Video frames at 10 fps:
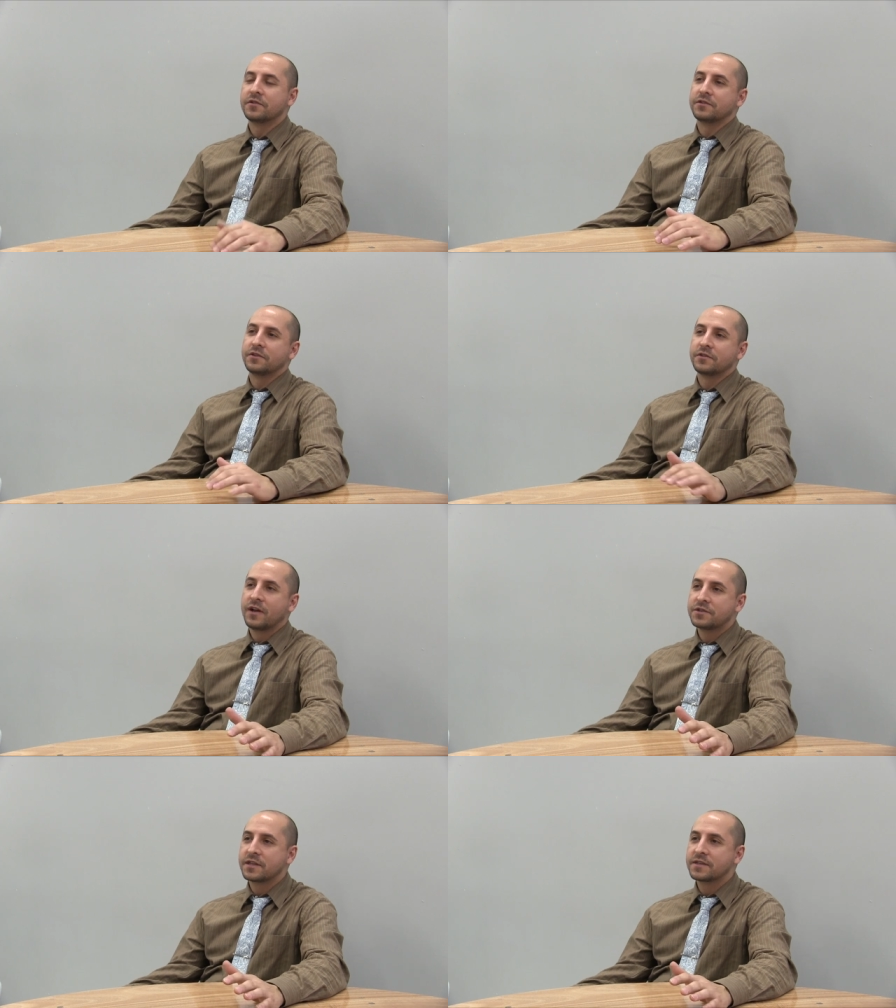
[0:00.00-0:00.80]
you're, you're
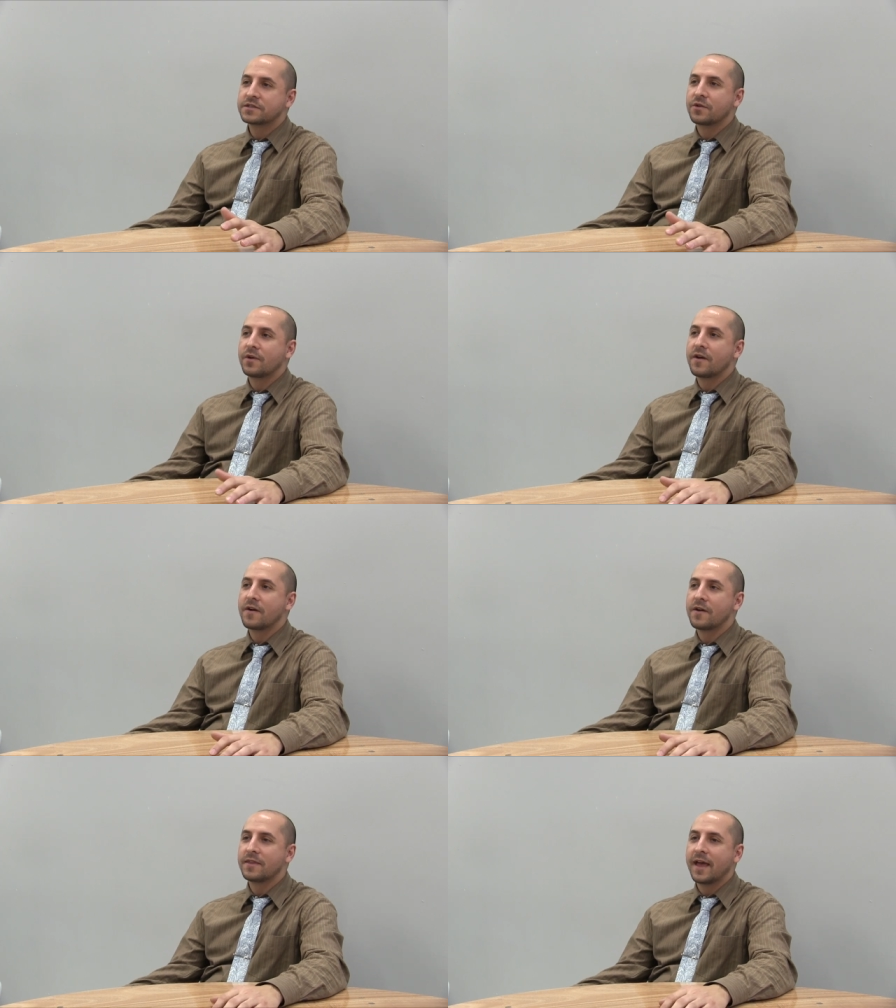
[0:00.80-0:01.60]
launching this
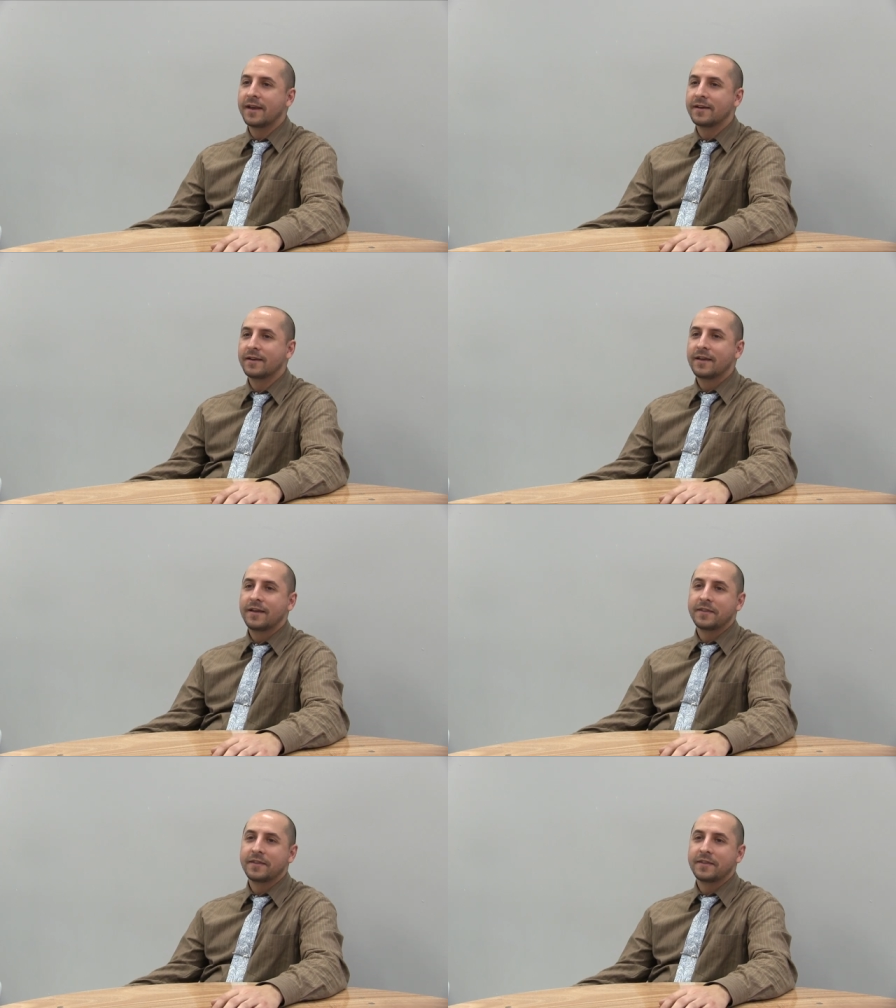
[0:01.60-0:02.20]
career and then